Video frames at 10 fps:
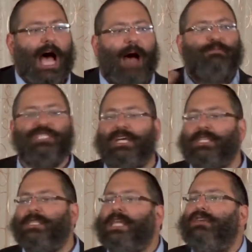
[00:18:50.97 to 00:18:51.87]
I'm
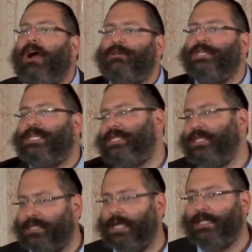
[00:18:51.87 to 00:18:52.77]
just the
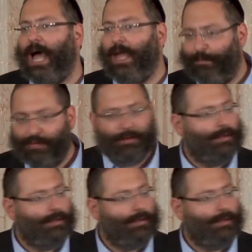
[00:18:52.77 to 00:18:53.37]
narcissistic type.